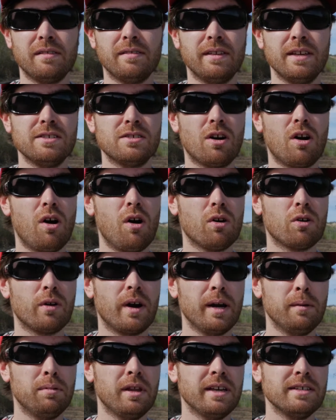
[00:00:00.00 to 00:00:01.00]
These are all
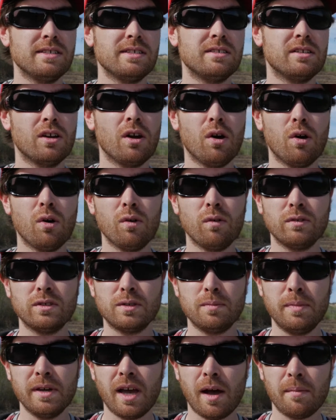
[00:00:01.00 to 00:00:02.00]
great places to go to
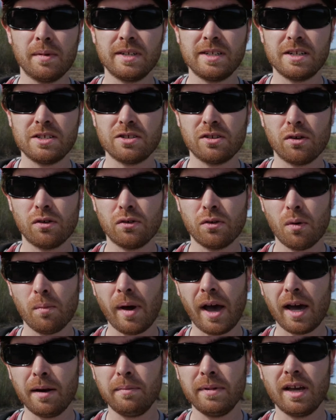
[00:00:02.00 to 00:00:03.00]
become a digital
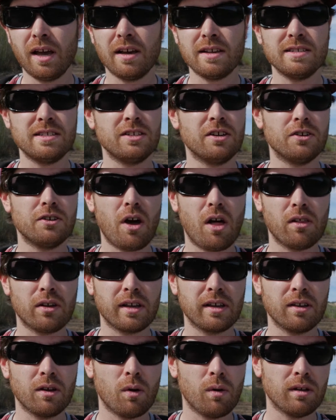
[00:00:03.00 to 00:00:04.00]
nomad because your dollar
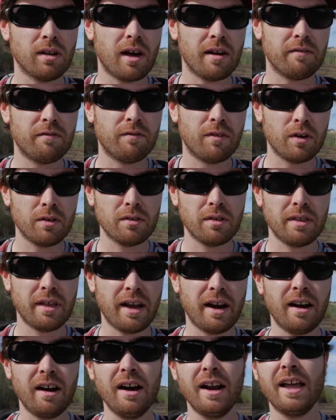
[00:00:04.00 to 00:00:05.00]
can go a lot further
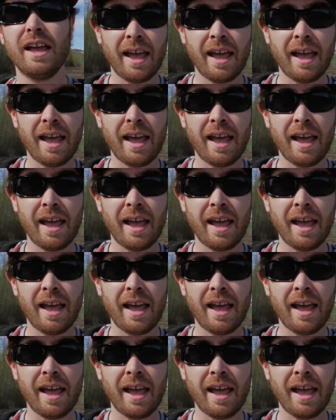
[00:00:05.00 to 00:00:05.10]
there.